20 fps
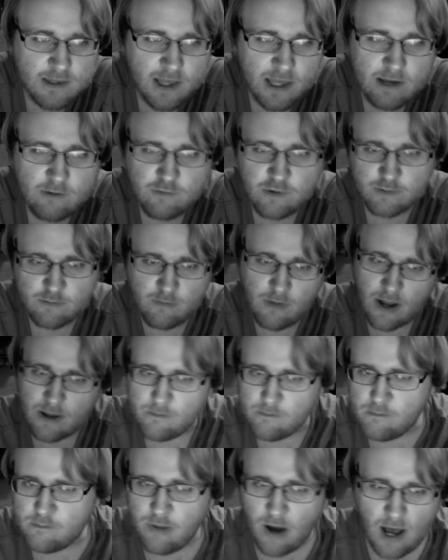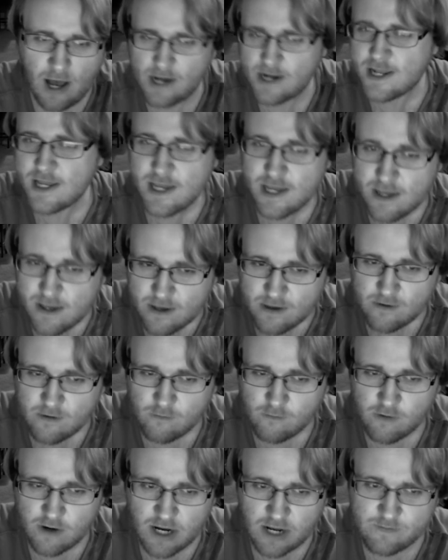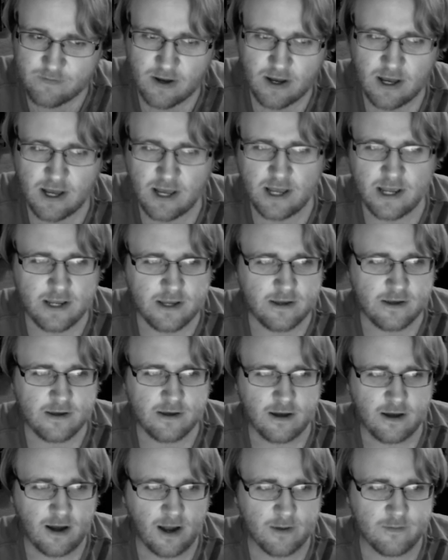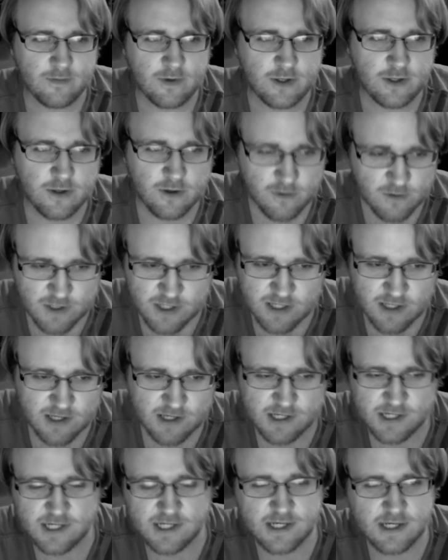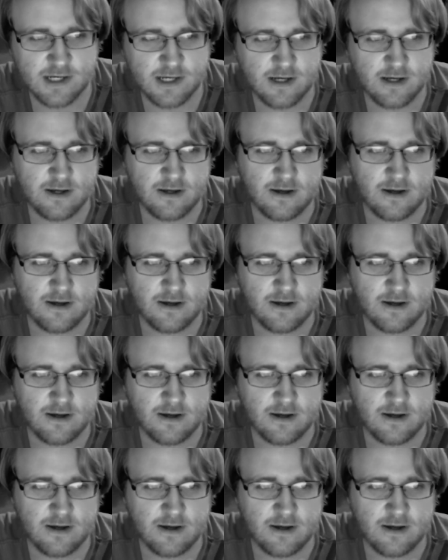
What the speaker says: like with my body when I'm high, I'm useless.